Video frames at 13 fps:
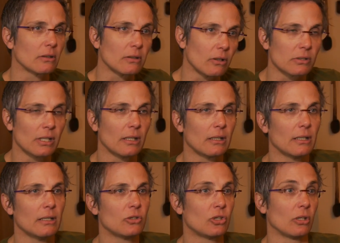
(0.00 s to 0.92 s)
like 13
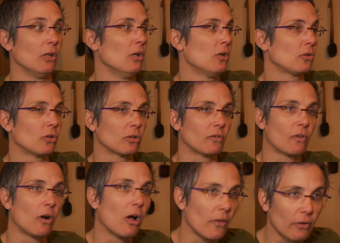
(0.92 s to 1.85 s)
kids. She cooked
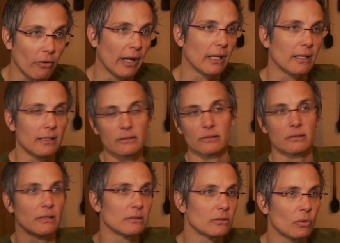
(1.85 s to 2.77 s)
for all the grandkids.
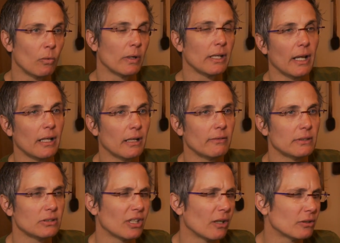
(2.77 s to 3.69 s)
There's like 28 of
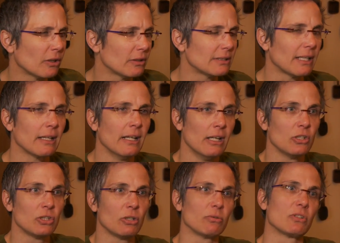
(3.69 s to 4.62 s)
us, so it's like
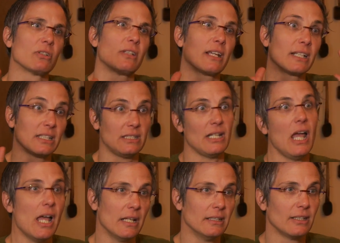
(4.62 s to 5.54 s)
she was just like
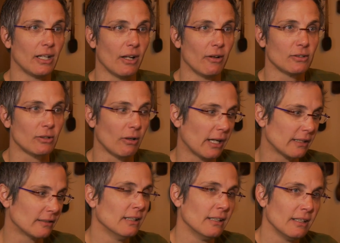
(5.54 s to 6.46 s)
done, and so
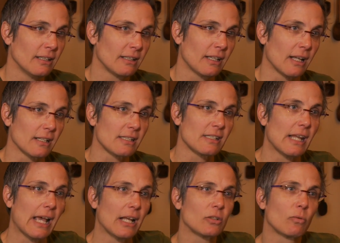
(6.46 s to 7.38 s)
I kind of
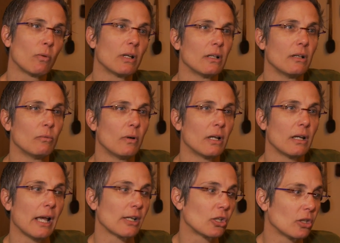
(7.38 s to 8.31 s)
snatched
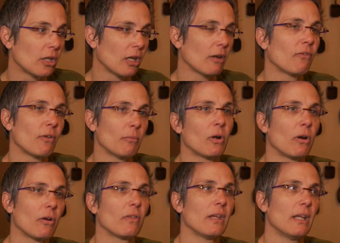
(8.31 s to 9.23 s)
what I could get from
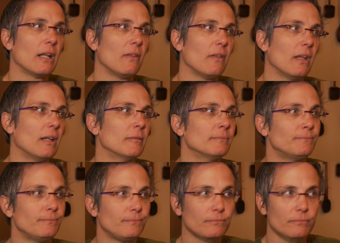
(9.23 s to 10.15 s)
her then, and then
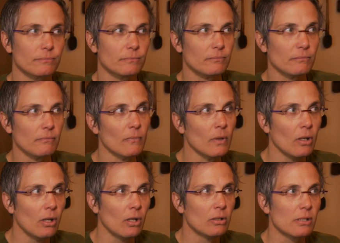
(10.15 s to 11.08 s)

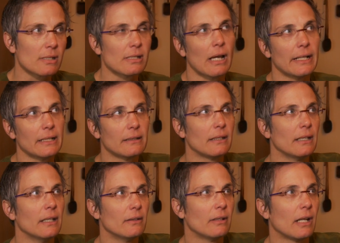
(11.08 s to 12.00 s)
decided
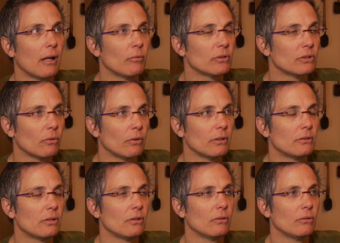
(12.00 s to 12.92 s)
then that I was
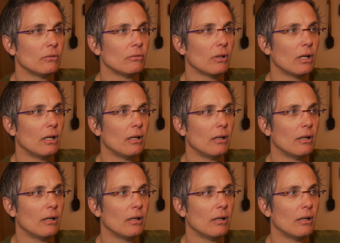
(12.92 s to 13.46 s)
going to,